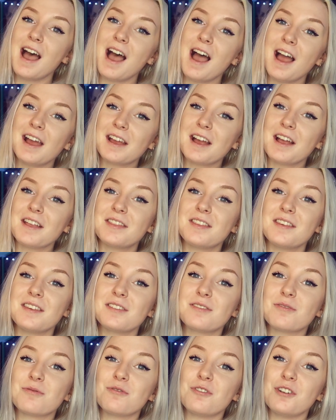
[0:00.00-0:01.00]
I got
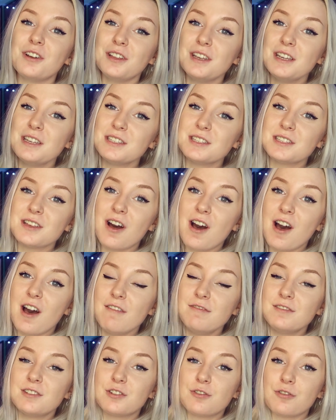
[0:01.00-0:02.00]
this really
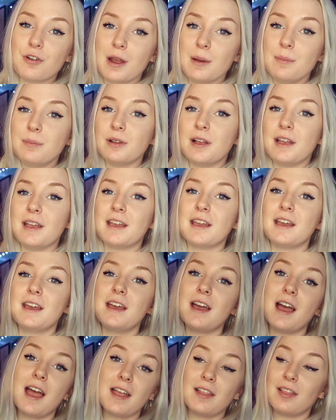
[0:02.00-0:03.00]
soft gray
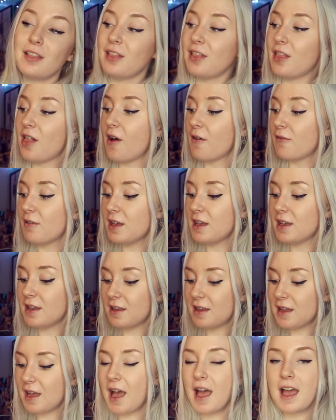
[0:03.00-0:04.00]
blanket. I love
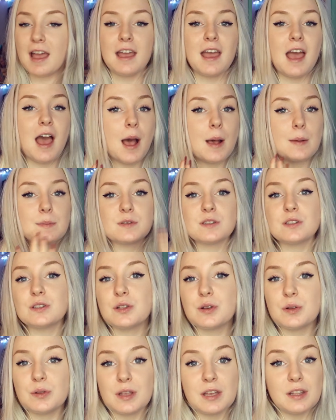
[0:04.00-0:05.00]
it. I
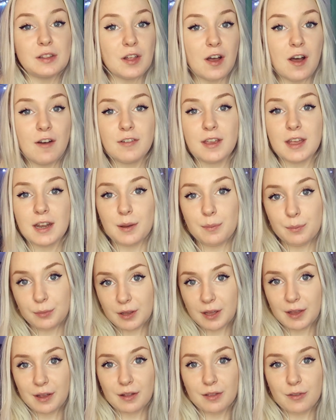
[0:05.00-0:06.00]
absolutely love getting
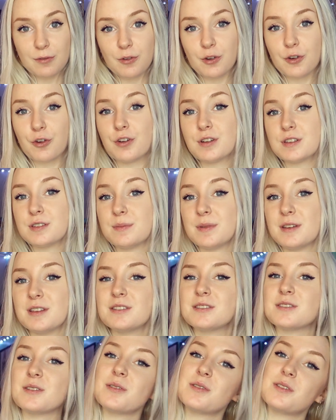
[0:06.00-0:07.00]
blankets for
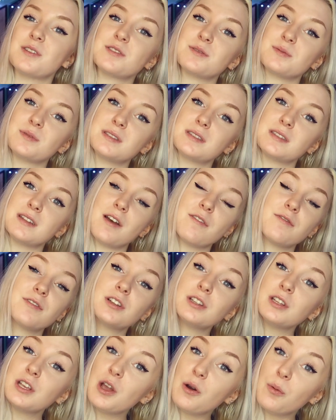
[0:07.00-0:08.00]
Christmas, so this was
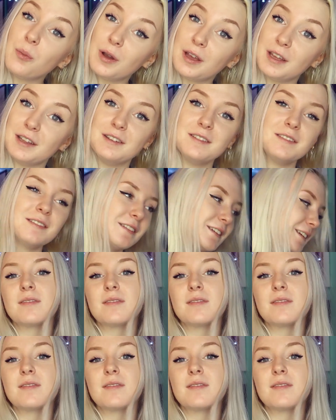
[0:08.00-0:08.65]
definitely a win.